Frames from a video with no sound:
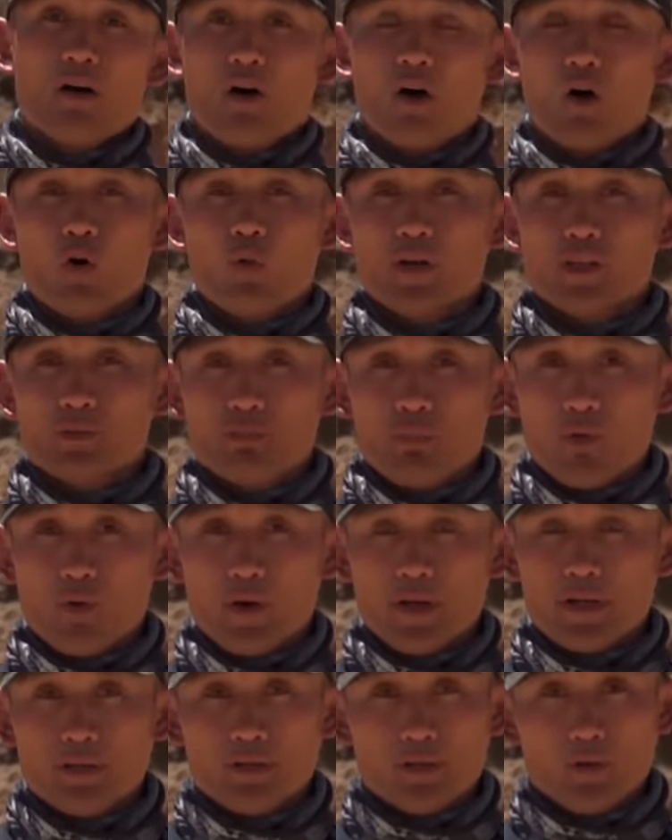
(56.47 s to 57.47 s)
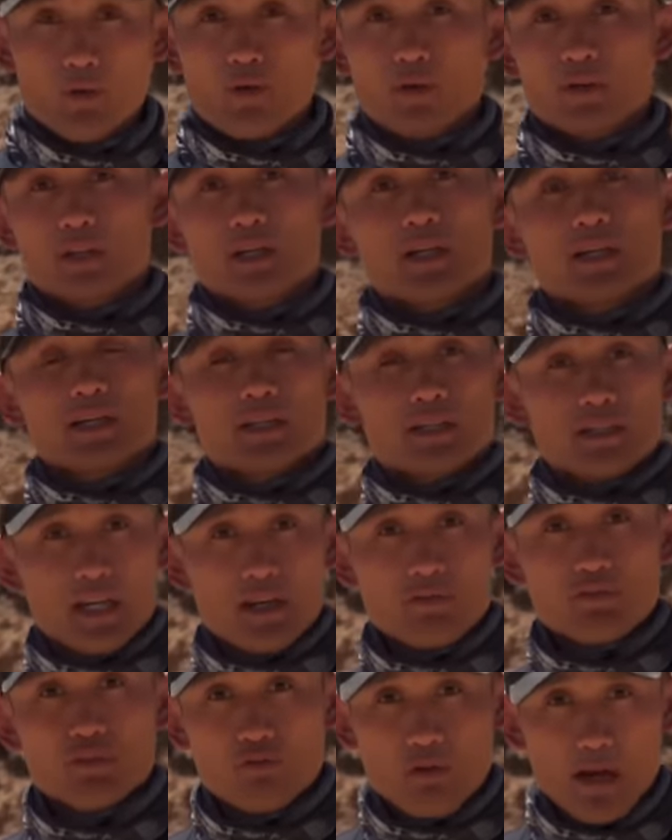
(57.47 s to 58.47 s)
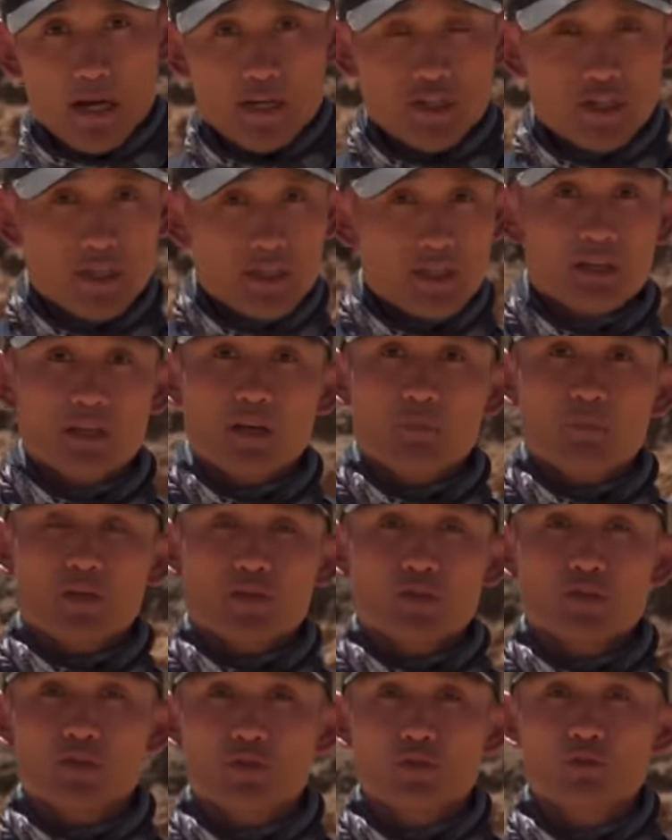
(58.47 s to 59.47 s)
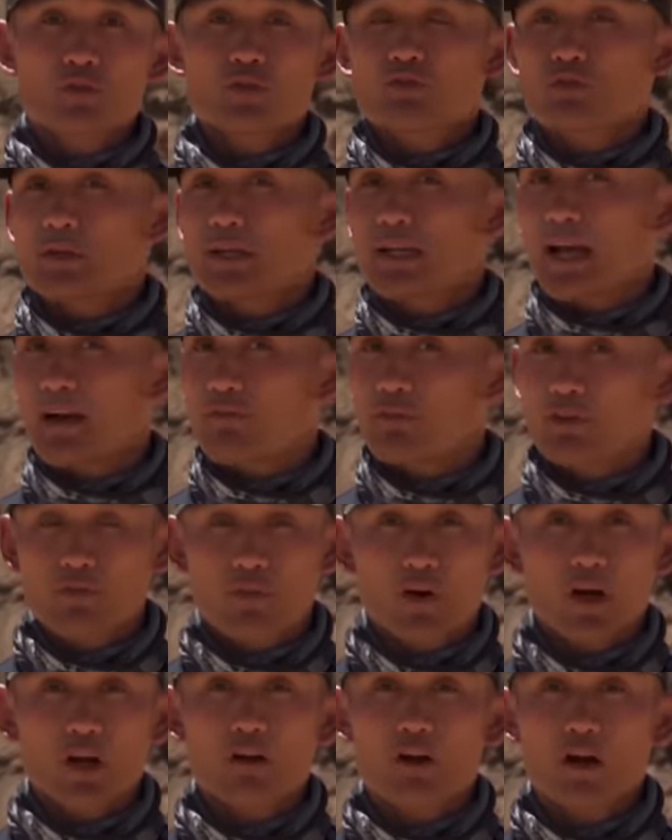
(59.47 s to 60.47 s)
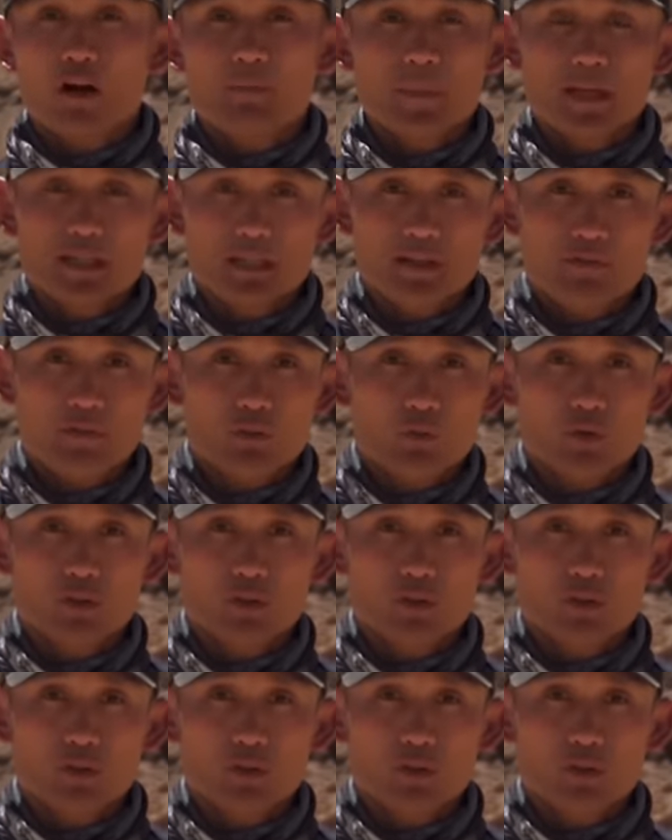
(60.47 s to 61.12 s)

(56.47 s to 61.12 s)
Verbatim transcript: always point your gun in a safe direction. Number two, treat every firearm as if it